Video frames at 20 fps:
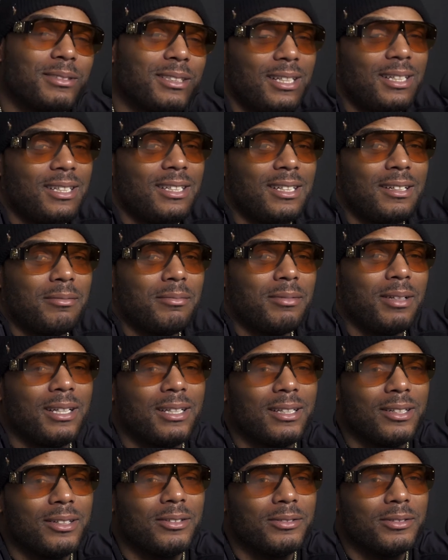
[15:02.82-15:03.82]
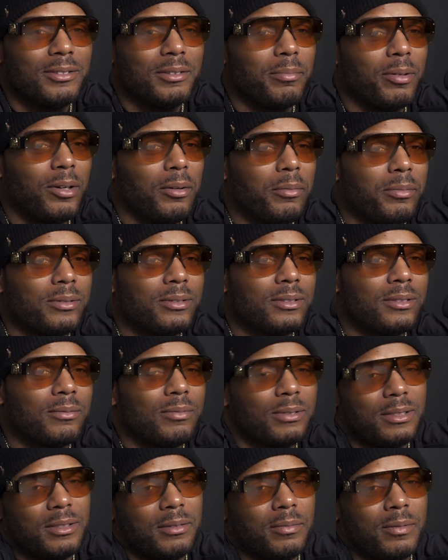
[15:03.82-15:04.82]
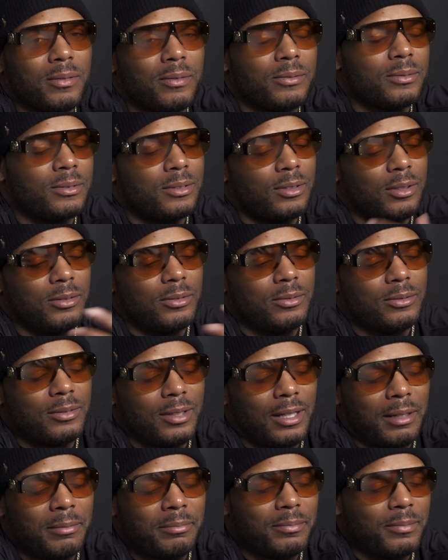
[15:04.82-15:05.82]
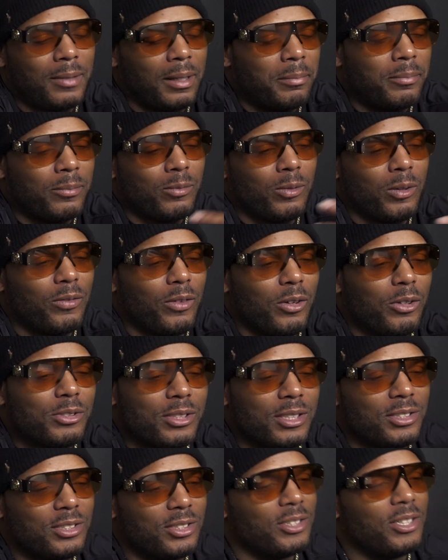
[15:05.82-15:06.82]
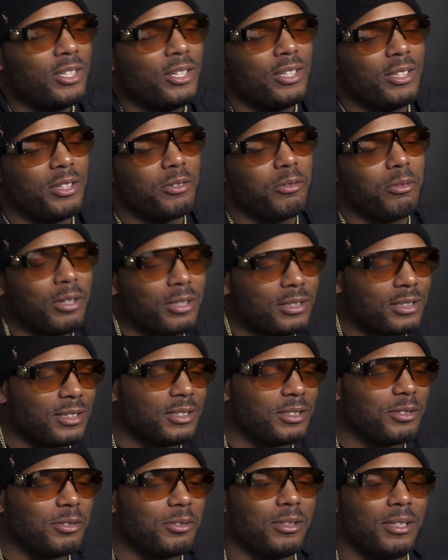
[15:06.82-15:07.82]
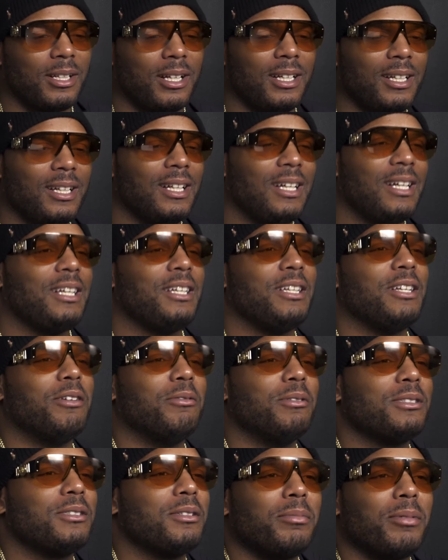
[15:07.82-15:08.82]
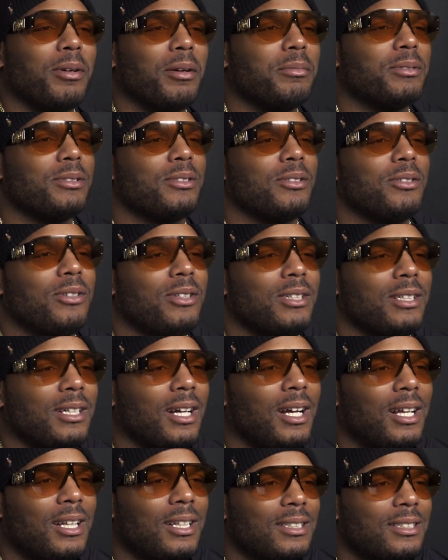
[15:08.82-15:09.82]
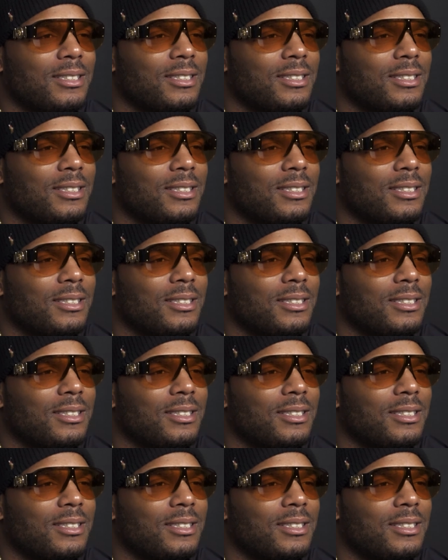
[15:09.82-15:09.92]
telling you, I'm like, yo, the purpose, so I'm reverse engineering the questions to her, like, yo, what's the purpose of going to college?